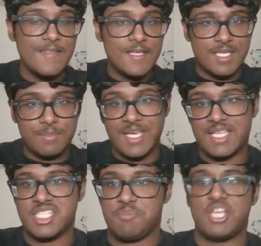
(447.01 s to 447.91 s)
is something
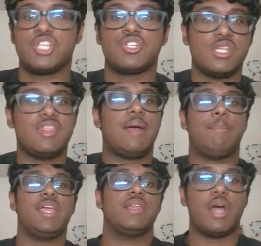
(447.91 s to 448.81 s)
especially that
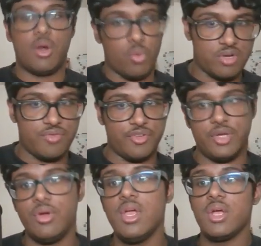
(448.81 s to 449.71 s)
might not work for
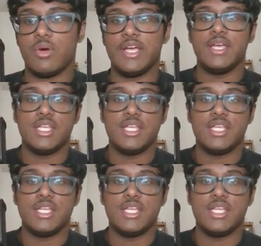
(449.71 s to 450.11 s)
you, right?